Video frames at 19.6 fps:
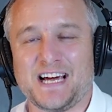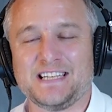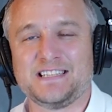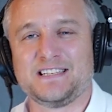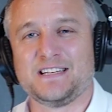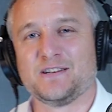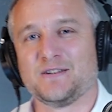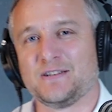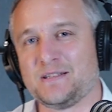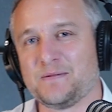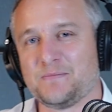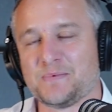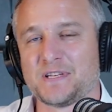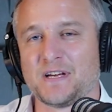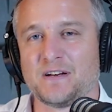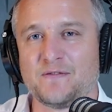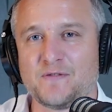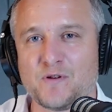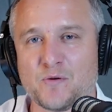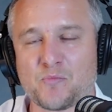80,
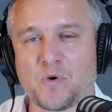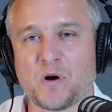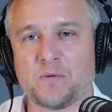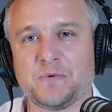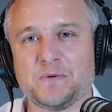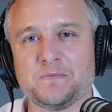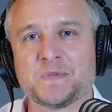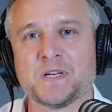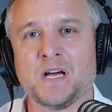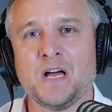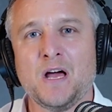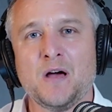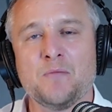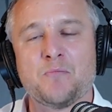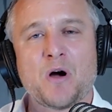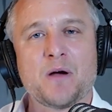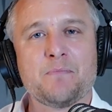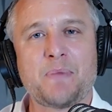90% of your problems by